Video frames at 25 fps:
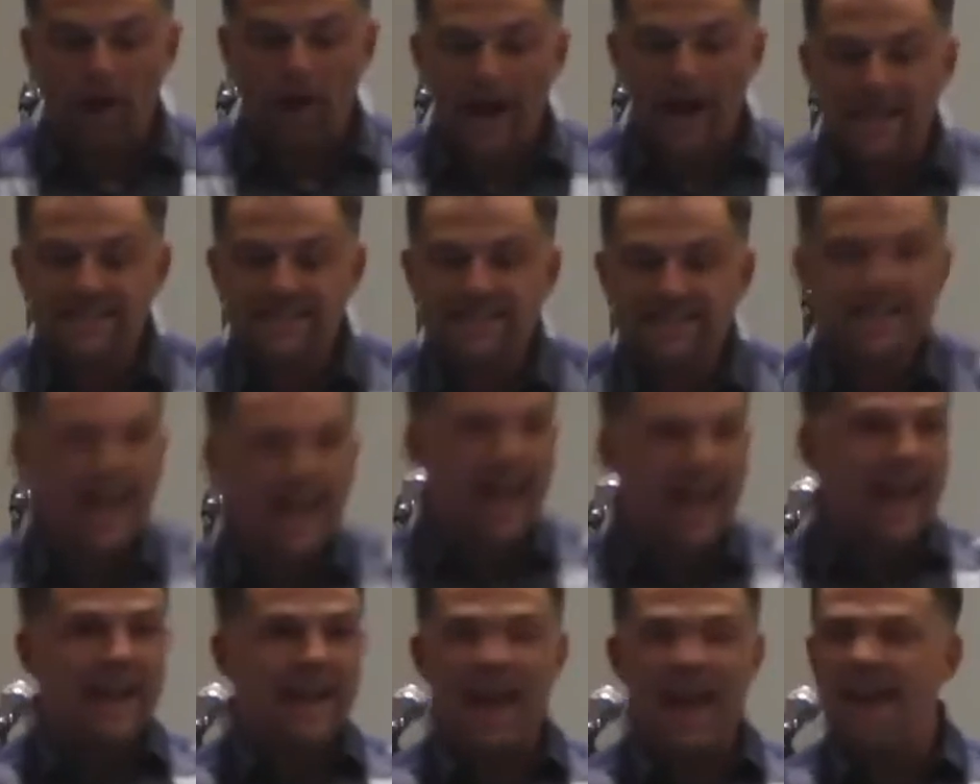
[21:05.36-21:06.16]
as
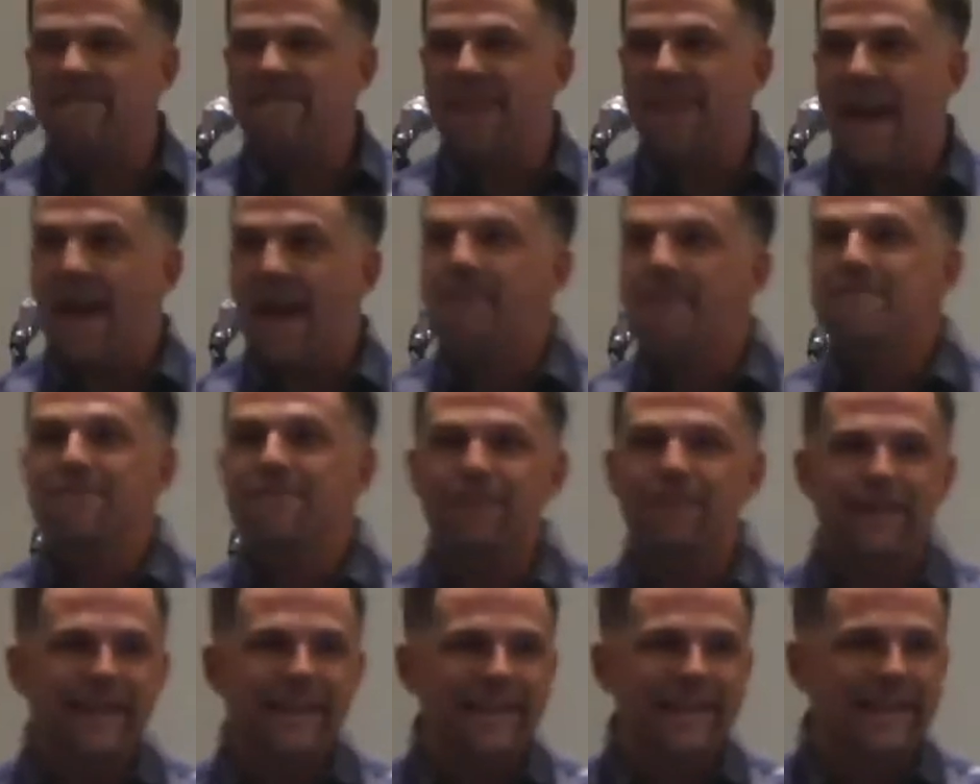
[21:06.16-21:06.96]
they have
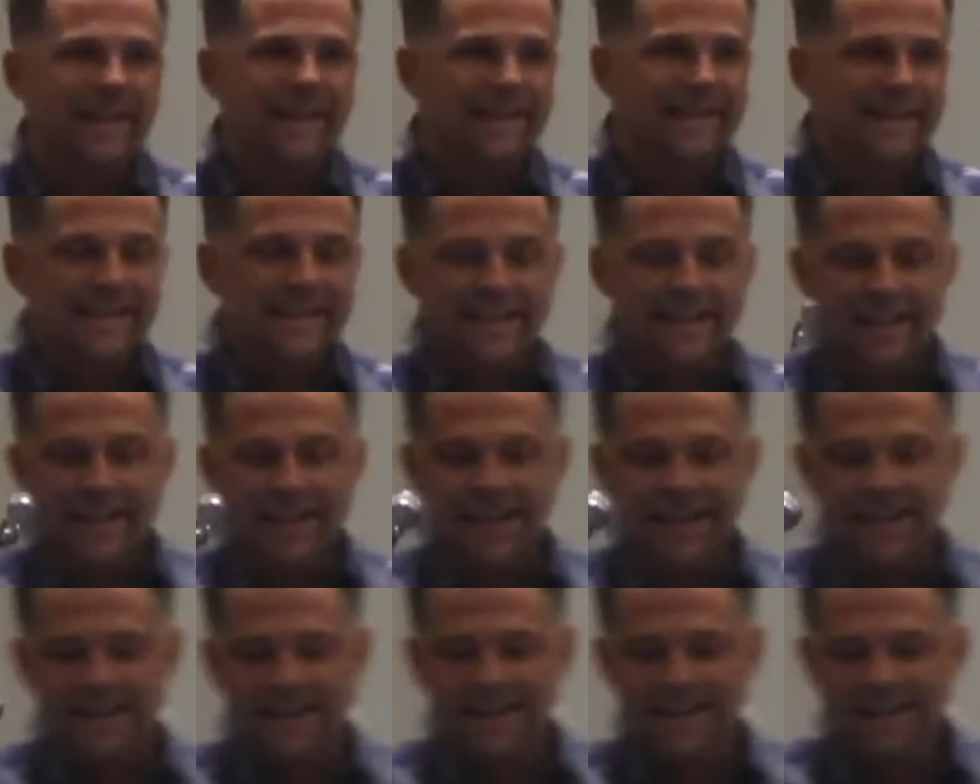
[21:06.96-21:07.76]
every
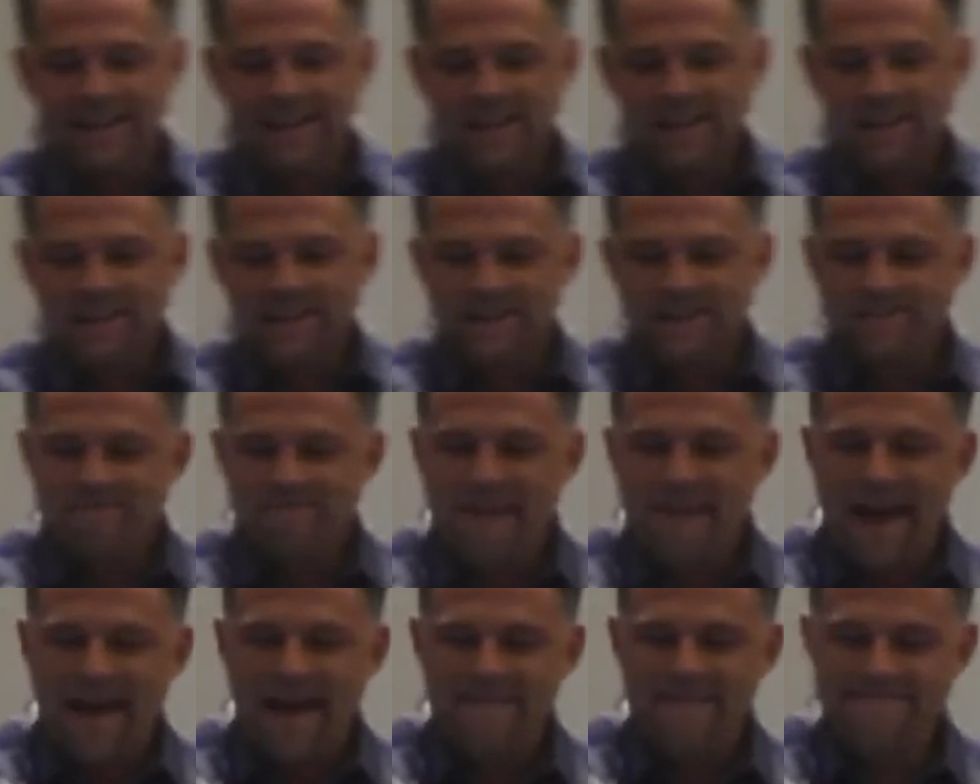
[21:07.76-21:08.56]
need
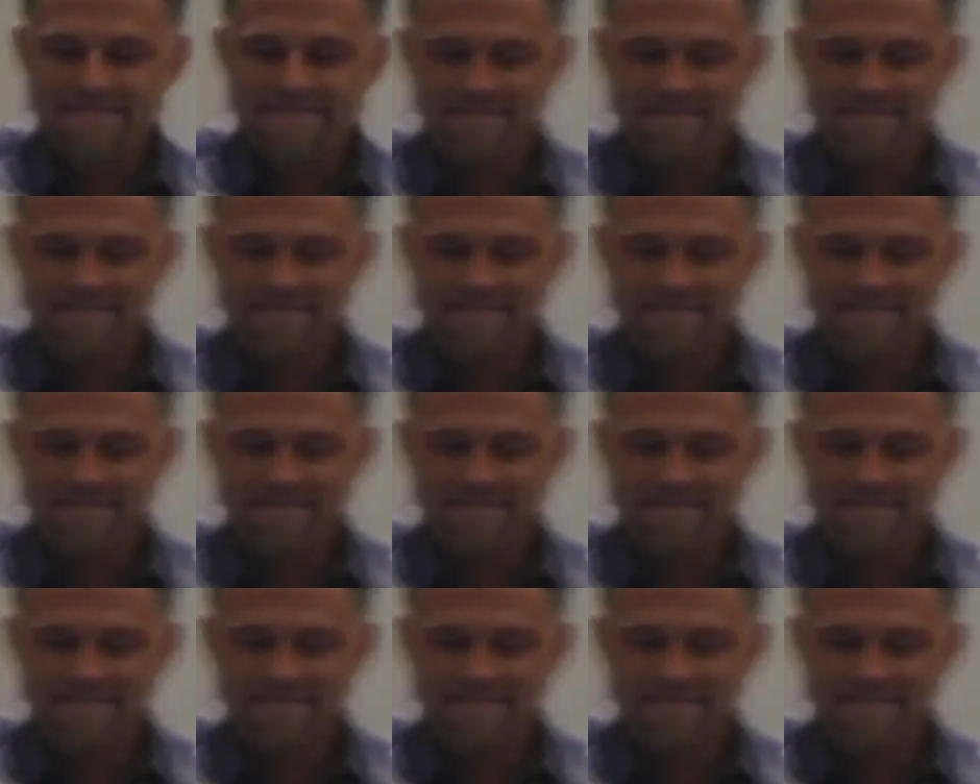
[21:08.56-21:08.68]
met.